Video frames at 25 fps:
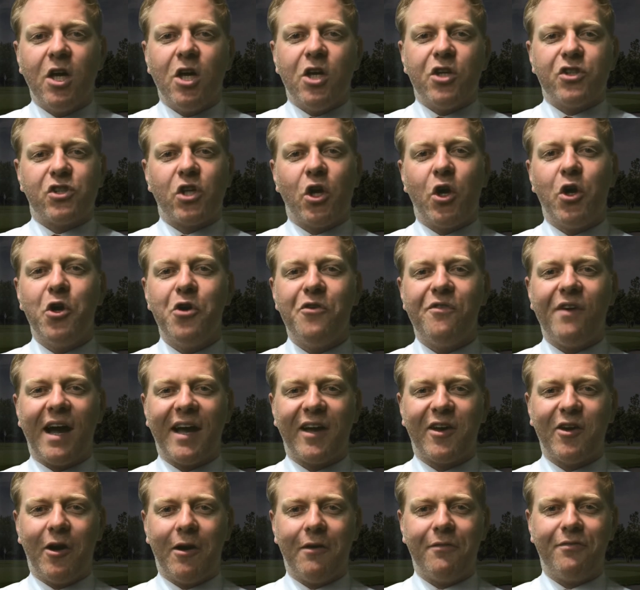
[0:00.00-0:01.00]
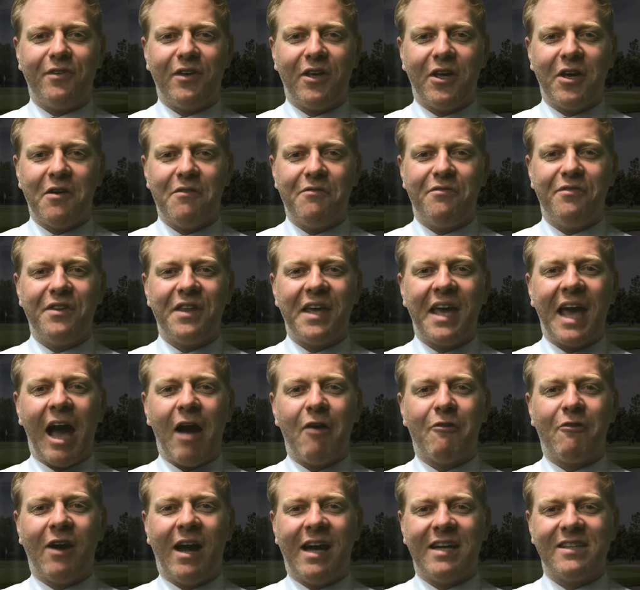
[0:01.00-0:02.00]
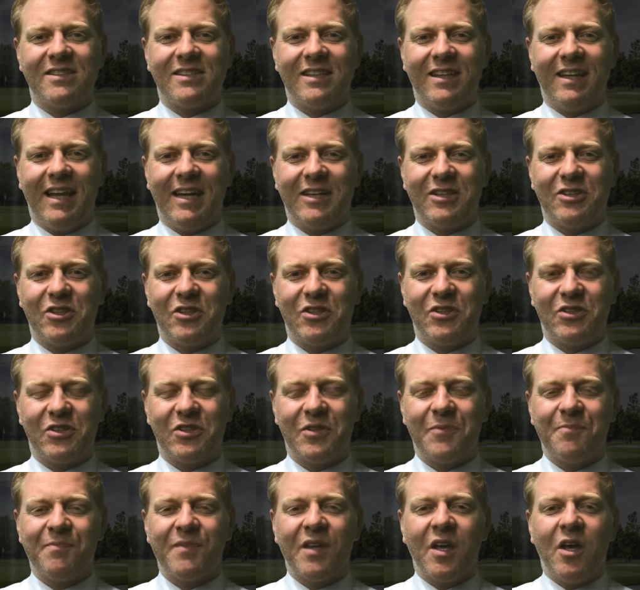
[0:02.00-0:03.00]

So who've I got for you for the outright selections?